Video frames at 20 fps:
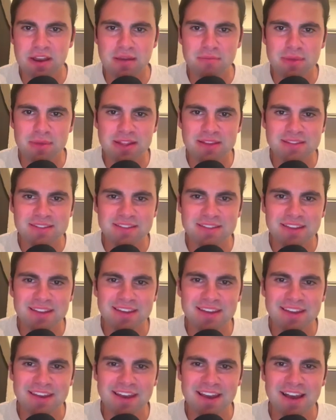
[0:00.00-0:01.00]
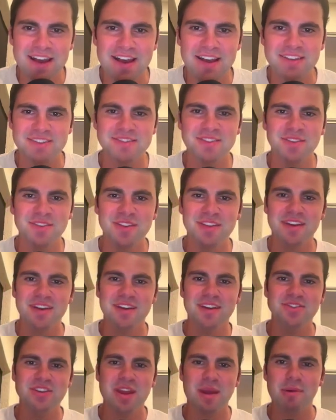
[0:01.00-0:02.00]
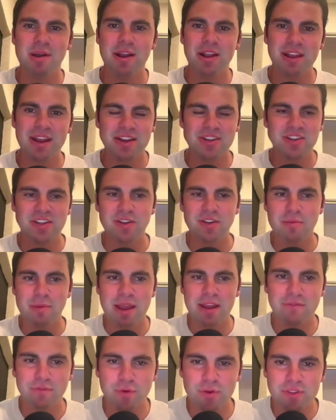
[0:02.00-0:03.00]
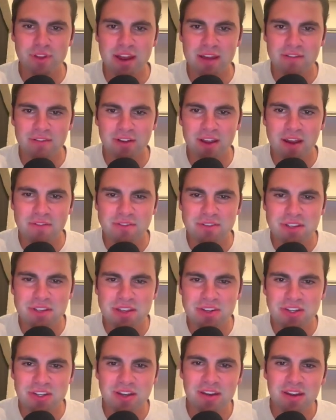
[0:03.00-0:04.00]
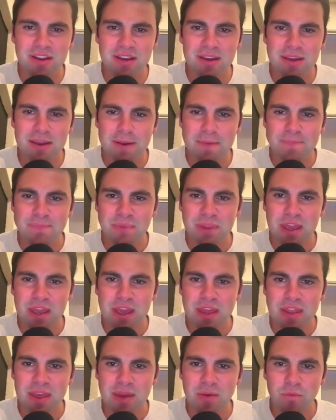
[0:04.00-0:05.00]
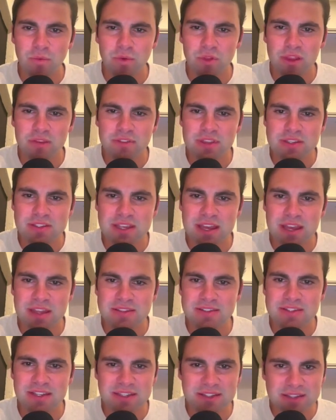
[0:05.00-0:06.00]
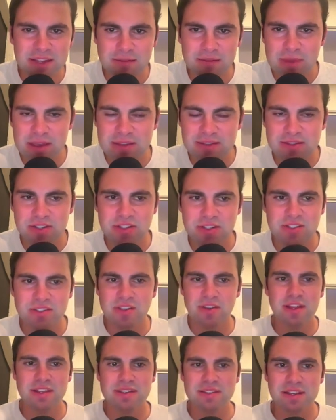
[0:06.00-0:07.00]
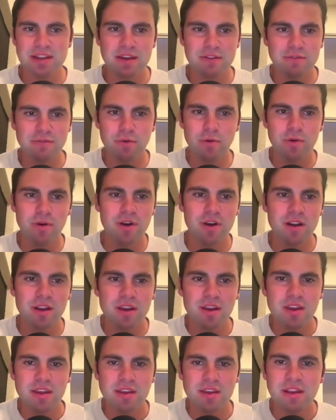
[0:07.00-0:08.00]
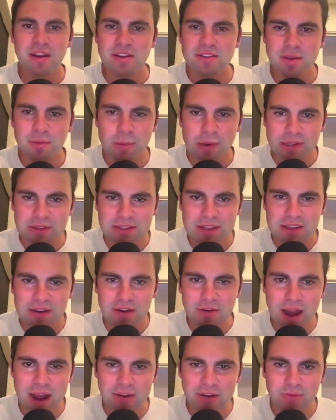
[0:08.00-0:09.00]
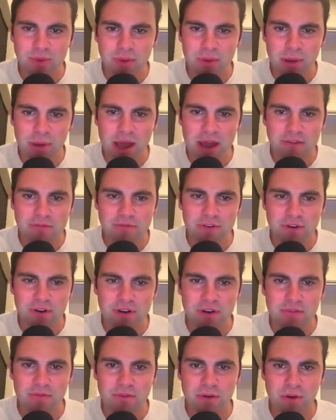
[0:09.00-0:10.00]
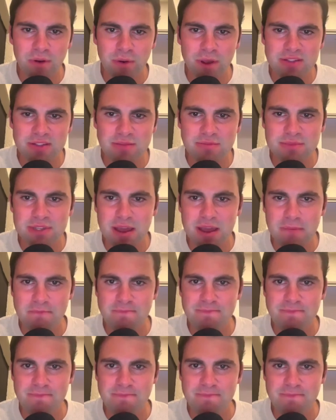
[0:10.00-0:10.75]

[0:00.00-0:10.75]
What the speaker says: minutes, so the chatbot can actually go back and forth and have a conversation. And then we're leaving this at 16 messages, so that's enough for somebody to interact with the bot for quite some time.